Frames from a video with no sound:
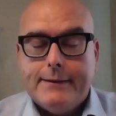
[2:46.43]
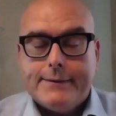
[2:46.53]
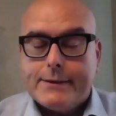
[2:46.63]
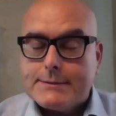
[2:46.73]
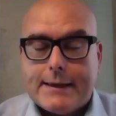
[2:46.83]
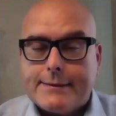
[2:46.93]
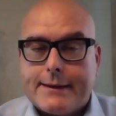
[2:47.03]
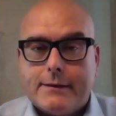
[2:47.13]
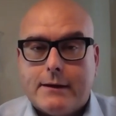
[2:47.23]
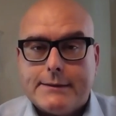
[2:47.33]
there's nothing
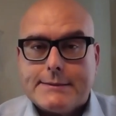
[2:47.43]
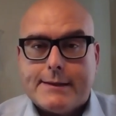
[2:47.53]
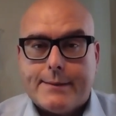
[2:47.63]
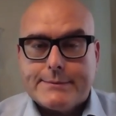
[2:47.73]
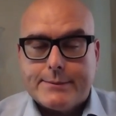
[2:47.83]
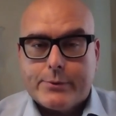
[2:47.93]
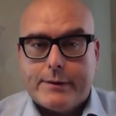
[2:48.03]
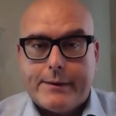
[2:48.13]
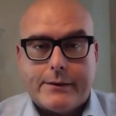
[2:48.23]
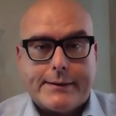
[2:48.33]
at all that stops the
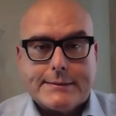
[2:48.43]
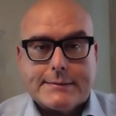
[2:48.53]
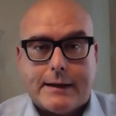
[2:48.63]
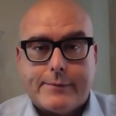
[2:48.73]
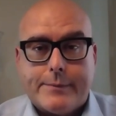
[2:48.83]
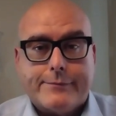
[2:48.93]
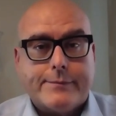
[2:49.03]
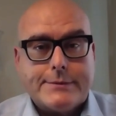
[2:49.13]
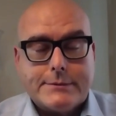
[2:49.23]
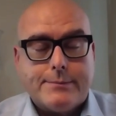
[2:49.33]
premier and his government
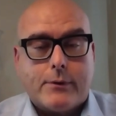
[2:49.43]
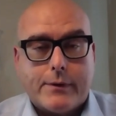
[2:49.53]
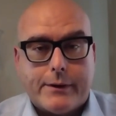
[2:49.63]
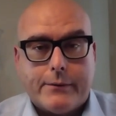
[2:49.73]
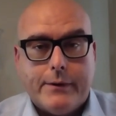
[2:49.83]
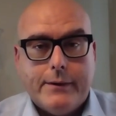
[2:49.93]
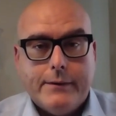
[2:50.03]
from tomorrow